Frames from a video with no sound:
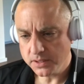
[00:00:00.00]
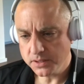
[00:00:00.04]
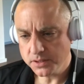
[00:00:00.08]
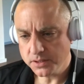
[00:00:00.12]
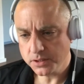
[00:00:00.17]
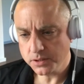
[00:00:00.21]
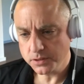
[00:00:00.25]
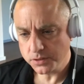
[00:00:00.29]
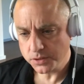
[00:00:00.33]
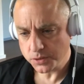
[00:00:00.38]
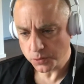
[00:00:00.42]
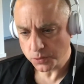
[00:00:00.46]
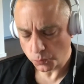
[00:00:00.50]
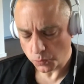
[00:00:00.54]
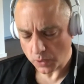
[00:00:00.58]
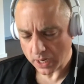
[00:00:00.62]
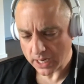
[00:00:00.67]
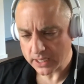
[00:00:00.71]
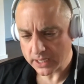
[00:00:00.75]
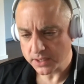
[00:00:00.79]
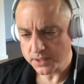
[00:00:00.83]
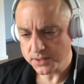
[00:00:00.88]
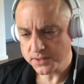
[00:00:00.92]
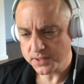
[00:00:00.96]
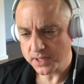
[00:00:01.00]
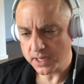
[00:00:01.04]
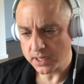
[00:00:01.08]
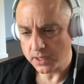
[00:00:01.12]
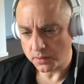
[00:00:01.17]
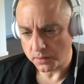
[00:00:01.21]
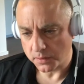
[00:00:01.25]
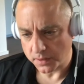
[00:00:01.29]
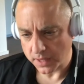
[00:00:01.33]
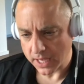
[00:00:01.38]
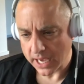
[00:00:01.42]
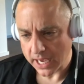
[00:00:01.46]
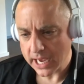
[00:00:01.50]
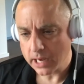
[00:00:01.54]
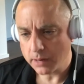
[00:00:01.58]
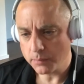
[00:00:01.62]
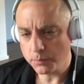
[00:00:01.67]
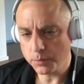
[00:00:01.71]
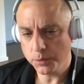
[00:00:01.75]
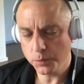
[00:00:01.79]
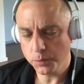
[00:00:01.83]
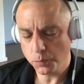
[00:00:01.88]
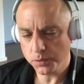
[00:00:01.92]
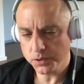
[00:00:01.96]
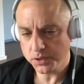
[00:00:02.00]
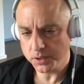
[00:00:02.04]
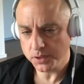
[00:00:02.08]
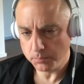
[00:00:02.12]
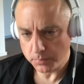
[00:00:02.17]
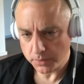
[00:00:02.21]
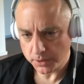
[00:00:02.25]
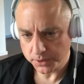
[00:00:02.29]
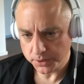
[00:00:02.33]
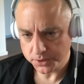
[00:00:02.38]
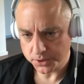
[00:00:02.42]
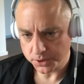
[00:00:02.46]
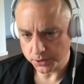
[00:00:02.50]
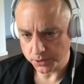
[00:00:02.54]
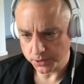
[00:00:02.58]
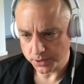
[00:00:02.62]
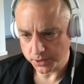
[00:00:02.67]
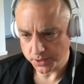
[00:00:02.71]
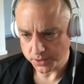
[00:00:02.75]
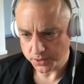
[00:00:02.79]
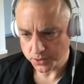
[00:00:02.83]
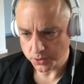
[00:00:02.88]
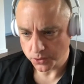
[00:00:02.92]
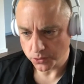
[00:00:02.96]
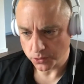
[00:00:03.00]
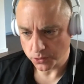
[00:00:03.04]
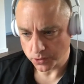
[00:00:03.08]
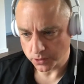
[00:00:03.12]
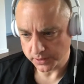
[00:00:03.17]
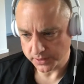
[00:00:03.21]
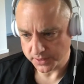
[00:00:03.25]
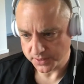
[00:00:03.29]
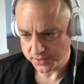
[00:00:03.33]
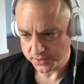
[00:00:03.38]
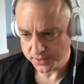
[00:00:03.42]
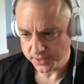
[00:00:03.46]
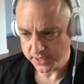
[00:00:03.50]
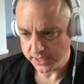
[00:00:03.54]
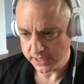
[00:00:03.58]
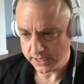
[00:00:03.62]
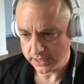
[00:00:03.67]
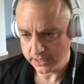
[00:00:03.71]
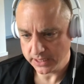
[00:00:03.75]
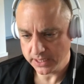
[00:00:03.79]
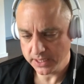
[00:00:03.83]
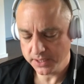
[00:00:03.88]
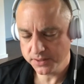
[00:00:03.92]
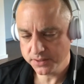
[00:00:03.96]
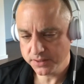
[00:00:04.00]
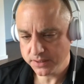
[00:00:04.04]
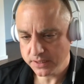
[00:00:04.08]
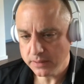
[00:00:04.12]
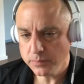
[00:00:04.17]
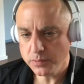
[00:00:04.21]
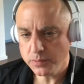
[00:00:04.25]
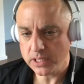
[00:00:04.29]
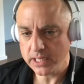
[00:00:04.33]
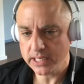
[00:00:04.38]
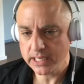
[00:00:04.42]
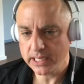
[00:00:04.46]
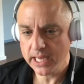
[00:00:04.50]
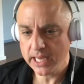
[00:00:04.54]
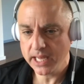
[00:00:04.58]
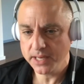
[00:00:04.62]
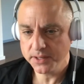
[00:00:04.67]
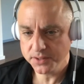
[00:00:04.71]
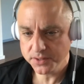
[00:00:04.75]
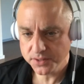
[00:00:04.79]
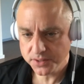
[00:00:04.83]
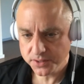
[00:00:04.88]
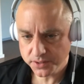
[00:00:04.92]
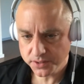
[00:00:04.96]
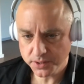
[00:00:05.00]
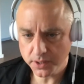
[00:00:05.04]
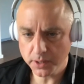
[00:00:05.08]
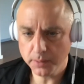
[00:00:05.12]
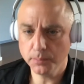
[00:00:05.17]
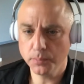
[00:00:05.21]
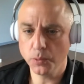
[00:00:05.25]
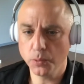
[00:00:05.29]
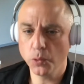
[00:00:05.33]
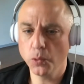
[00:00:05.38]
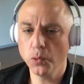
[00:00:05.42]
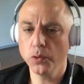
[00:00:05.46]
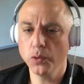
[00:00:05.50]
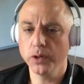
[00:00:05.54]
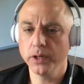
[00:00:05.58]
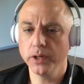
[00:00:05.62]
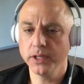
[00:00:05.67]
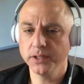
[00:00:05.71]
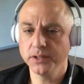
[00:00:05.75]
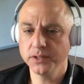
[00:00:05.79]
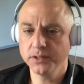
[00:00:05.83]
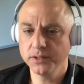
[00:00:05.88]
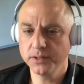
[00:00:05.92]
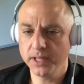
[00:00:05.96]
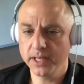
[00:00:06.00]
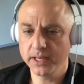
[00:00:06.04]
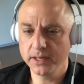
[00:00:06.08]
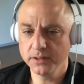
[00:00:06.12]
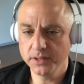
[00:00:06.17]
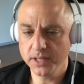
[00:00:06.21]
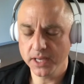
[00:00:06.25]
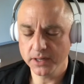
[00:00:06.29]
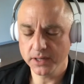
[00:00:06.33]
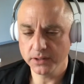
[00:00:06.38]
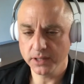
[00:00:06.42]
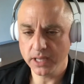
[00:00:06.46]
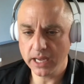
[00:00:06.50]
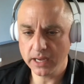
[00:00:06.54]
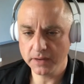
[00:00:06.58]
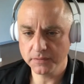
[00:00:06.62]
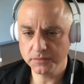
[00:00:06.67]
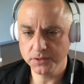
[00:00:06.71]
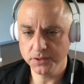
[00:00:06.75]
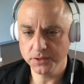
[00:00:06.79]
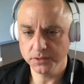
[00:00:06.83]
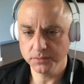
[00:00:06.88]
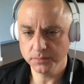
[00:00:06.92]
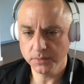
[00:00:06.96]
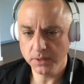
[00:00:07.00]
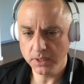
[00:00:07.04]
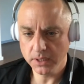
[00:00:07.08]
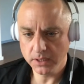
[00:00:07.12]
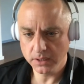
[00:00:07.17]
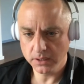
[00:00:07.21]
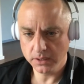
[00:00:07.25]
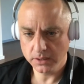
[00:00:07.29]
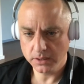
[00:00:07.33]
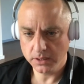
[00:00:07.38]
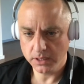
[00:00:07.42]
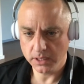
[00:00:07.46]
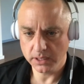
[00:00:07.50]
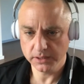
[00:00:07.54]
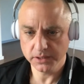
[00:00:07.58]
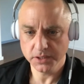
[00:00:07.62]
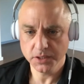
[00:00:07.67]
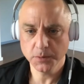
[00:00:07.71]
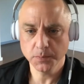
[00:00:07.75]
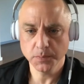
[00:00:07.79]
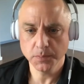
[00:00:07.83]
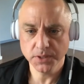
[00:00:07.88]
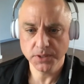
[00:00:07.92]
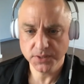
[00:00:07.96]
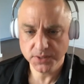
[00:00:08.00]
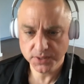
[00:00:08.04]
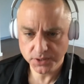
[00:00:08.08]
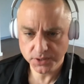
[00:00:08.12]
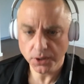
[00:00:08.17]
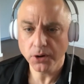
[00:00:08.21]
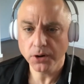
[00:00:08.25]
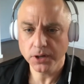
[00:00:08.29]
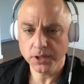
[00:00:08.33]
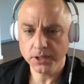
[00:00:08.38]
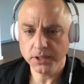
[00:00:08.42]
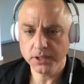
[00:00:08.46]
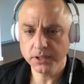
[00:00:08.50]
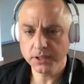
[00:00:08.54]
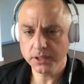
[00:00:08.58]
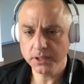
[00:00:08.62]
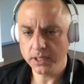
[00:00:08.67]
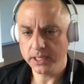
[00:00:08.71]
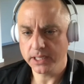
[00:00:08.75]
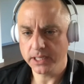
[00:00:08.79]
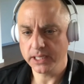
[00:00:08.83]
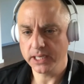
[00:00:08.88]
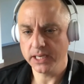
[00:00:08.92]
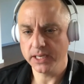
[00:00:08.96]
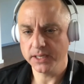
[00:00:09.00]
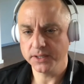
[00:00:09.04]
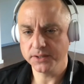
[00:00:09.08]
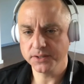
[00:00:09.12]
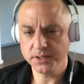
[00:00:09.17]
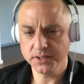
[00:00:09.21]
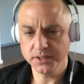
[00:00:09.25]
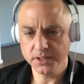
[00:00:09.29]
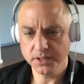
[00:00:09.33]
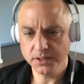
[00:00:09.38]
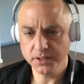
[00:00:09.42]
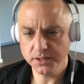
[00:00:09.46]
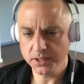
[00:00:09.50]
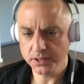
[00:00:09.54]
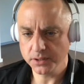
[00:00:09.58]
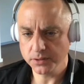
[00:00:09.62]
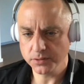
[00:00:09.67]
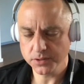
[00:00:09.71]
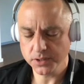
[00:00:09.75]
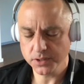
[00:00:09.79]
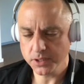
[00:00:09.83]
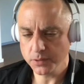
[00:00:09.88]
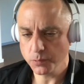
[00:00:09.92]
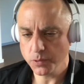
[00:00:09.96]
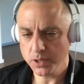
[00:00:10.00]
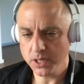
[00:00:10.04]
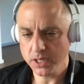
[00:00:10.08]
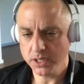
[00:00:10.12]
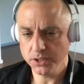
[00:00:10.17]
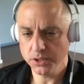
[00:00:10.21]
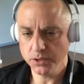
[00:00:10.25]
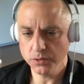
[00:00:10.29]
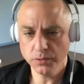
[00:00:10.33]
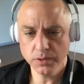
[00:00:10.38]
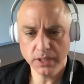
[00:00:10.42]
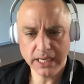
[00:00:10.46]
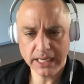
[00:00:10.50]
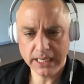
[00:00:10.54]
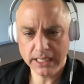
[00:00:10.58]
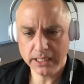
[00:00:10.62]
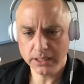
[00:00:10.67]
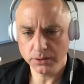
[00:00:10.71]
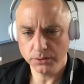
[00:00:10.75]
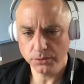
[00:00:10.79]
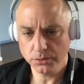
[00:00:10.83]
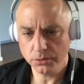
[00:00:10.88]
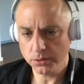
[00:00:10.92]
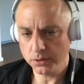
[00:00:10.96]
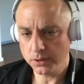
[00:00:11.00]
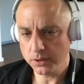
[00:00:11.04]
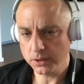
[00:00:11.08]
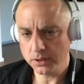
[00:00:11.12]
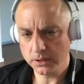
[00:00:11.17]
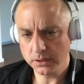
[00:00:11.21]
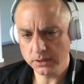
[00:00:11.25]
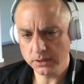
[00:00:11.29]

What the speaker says: to reconcile that with what the military is currently seeing, it seems like at some point that'll have to at least be started, I guess. Do you think there's any way to do that, or?